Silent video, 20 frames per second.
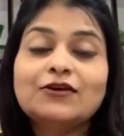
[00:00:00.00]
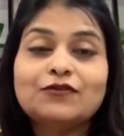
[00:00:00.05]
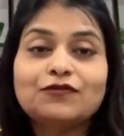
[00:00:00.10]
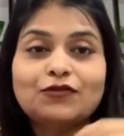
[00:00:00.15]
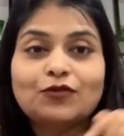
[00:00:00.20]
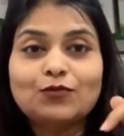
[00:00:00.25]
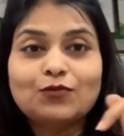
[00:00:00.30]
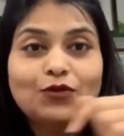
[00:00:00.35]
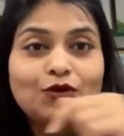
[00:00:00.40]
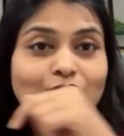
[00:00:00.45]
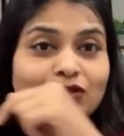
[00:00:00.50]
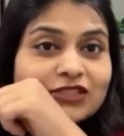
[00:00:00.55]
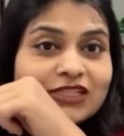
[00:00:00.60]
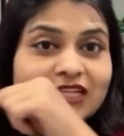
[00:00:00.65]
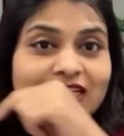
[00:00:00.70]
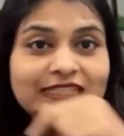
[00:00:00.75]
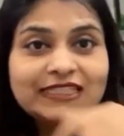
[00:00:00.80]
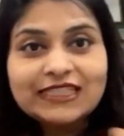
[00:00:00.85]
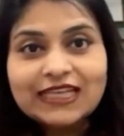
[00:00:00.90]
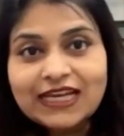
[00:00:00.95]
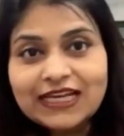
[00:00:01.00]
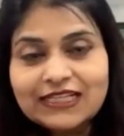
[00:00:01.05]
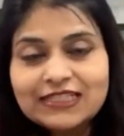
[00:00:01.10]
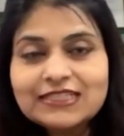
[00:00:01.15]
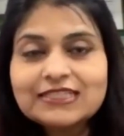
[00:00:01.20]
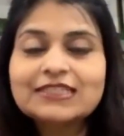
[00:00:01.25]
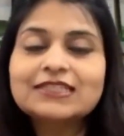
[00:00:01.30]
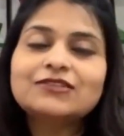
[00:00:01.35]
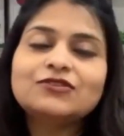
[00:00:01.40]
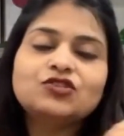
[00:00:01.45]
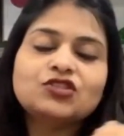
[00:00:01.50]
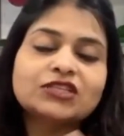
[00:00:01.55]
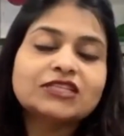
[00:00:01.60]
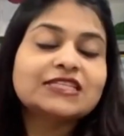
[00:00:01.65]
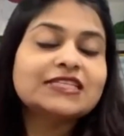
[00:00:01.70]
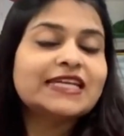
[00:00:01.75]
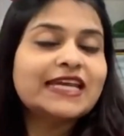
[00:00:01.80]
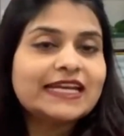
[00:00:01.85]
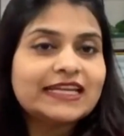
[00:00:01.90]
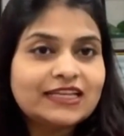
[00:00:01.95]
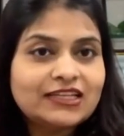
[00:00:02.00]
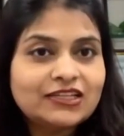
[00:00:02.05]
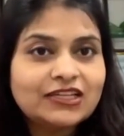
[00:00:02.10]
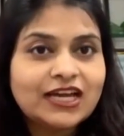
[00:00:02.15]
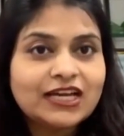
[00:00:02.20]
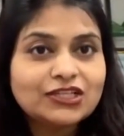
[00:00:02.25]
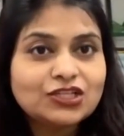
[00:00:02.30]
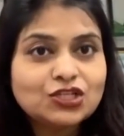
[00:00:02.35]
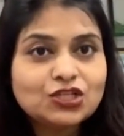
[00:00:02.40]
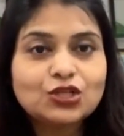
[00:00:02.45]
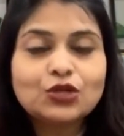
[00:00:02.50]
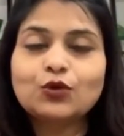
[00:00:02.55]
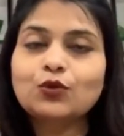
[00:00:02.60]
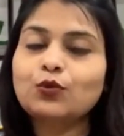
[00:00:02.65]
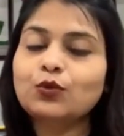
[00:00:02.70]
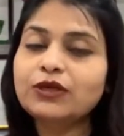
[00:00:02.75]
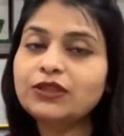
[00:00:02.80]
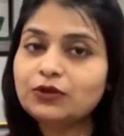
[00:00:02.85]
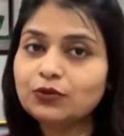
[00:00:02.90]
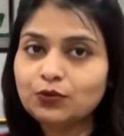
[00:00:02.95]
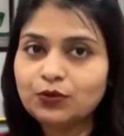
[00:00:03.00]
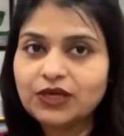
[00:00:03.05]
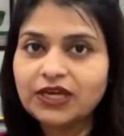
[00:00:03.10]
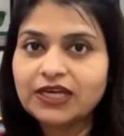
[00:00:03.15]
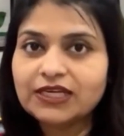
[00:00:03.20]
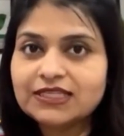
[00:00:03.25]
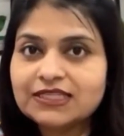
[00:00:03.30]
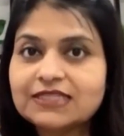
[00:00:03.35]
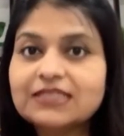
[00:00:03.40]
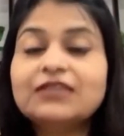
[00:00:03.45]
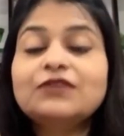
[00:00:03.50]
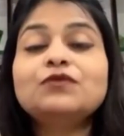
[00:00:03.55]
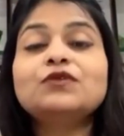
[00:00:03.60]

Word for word: For more details, just get in touch with VAC.